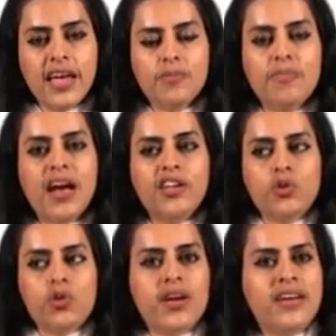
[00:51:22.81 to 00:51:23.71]
it
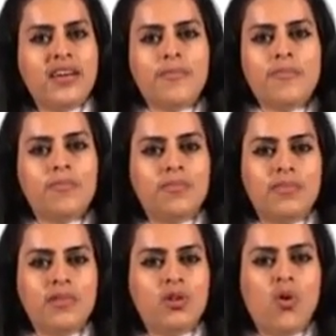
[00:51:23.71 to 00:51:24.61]
might end up
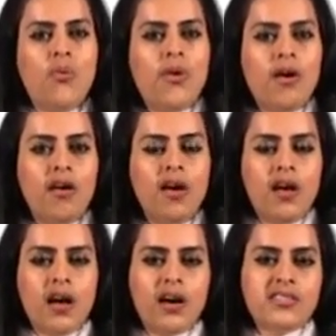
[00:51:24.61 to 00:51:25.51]
nowhere.